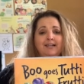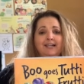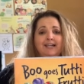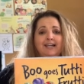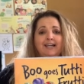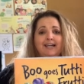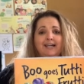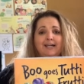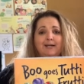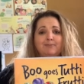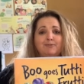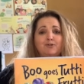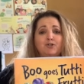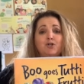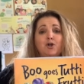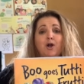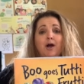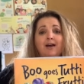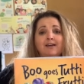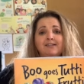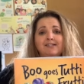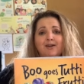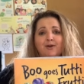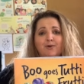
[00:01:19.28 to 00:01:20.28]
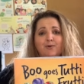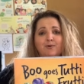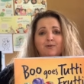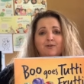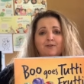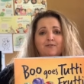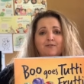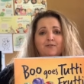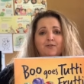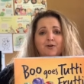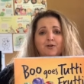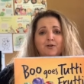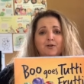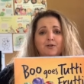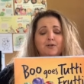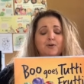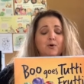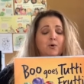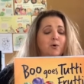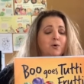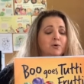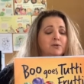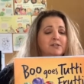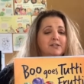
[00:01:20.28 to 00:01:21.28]
um, tries out all the fruit,
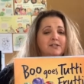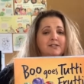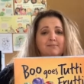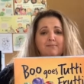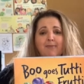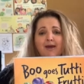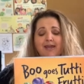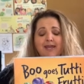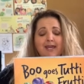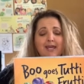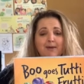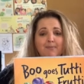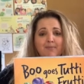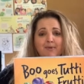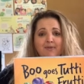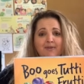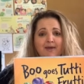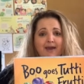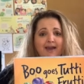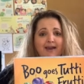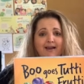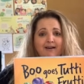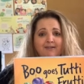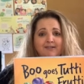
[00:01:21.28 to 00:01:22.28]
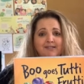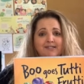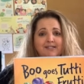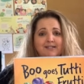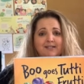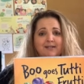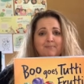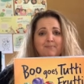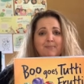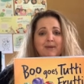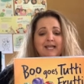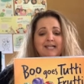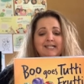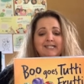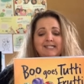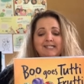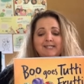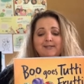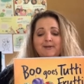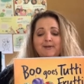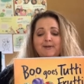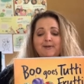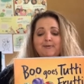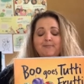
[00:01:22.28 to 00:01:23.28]
causes mayhem in the house and a mess,
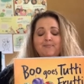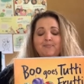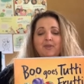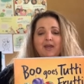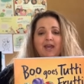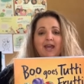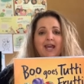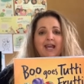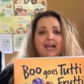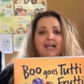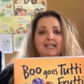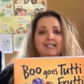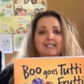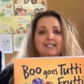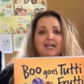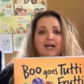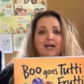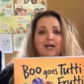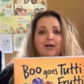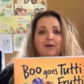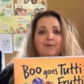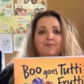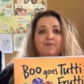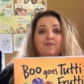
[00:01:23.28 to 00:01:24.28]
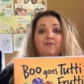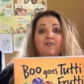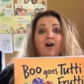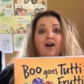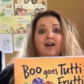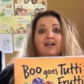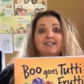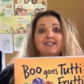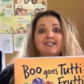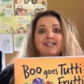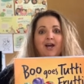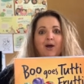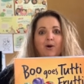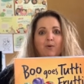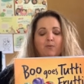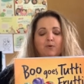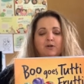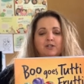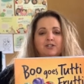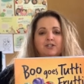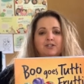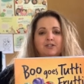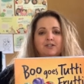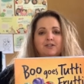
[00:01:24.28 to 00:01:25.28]
and um, finds out
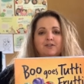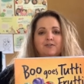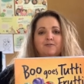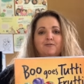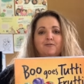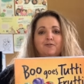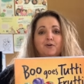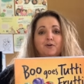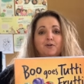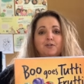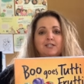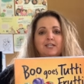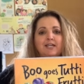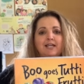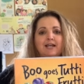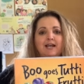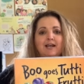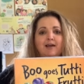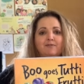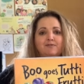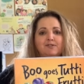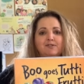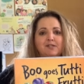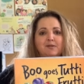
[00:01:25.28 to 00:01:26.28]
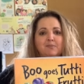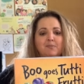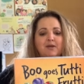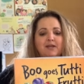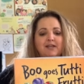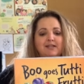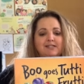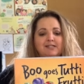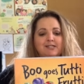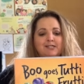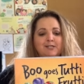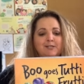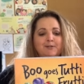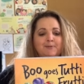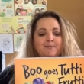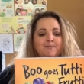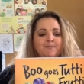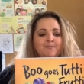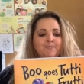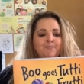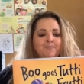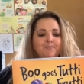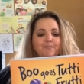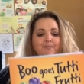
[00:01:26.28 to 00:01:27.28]
which fruit he loves the best.
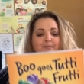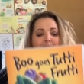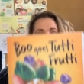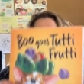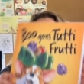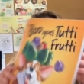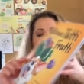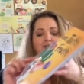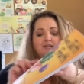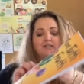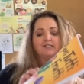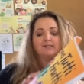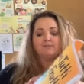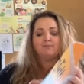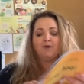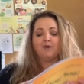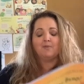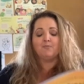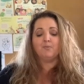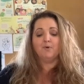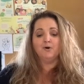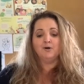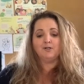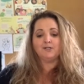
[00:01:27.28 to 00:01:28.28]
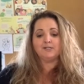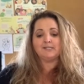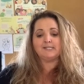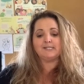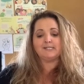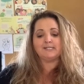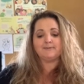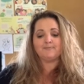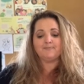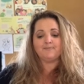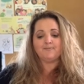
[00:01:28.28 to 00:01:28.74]
So that's my books.